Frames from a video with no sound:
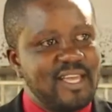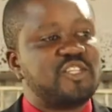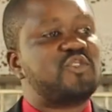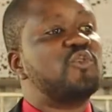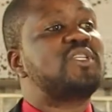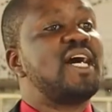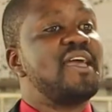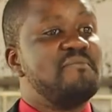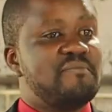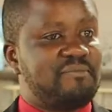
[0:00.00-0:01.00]
It took
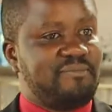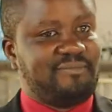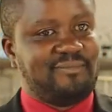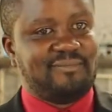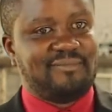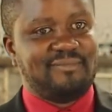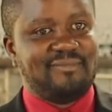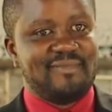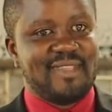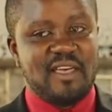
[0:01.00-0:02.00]
time.
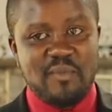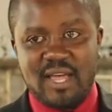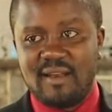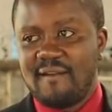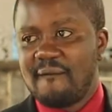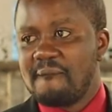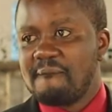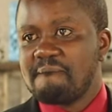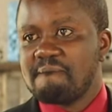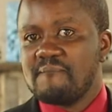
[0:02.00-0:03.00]
Amen?
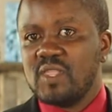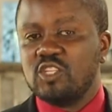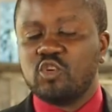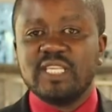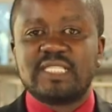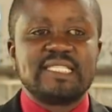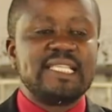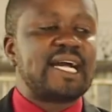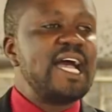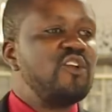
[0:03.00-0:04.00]
So this is
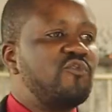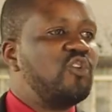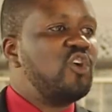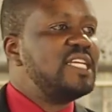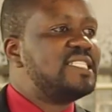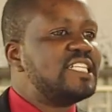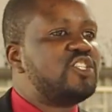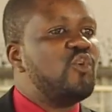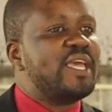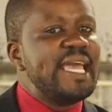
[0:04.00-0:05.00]
the kind of knowledge
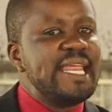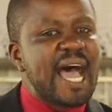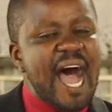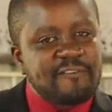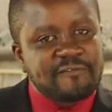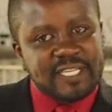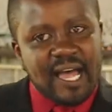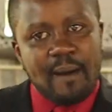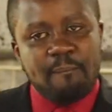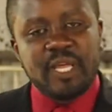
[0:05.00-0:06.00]
that you gain after
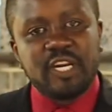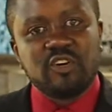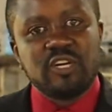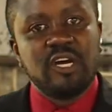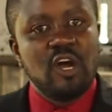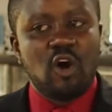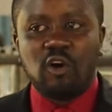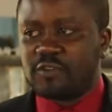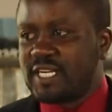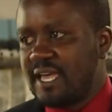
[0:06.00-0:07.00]
a period
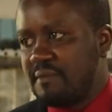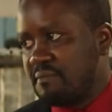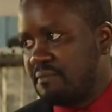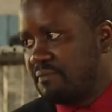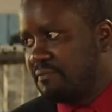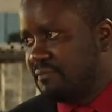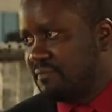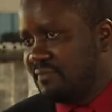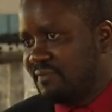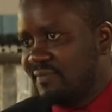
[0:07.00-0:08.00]
of time.
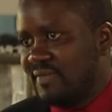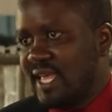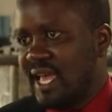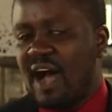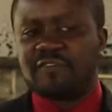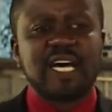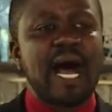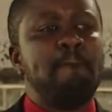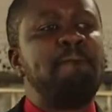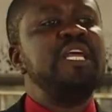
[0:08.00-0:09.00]
After
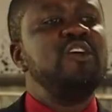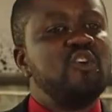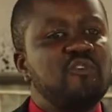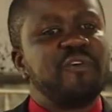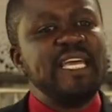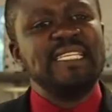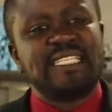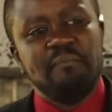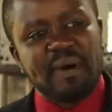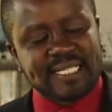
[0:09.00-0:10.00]
a period of
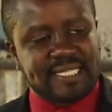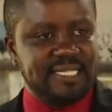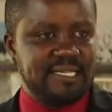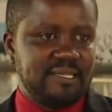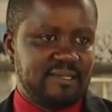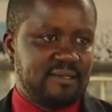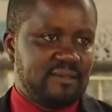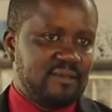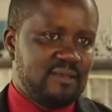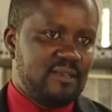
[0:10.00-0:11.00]
intimacy
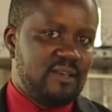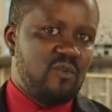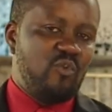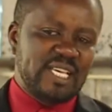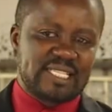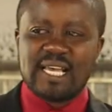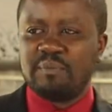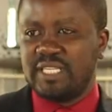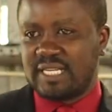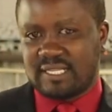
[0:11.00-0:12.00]
with a
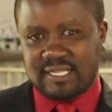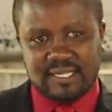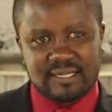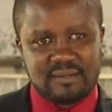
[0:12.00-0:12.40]
subject.